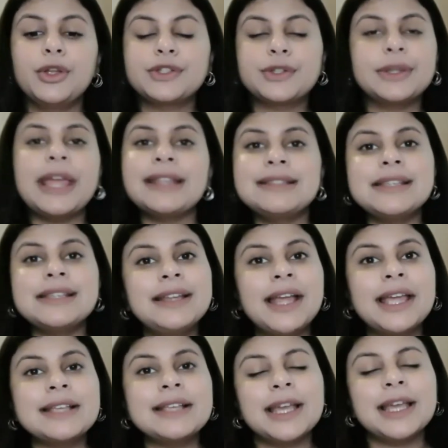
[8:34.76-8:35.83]
So that's it,
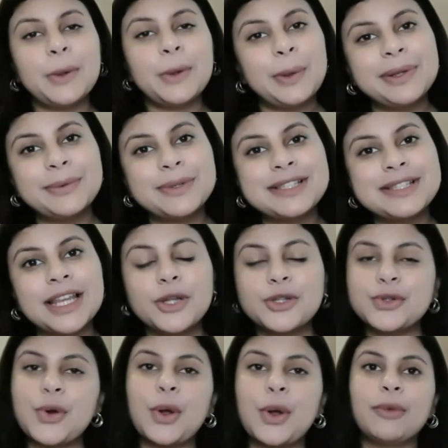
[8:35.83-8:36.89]
guys. I hope it was clear
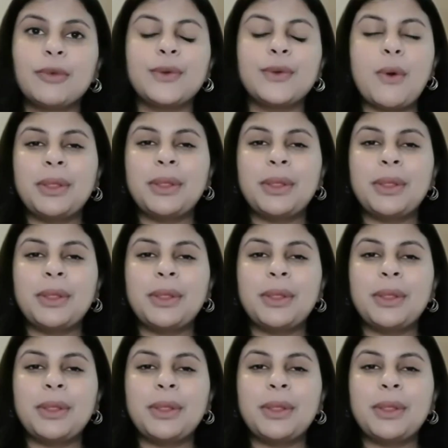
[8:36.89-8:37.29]
to all of you.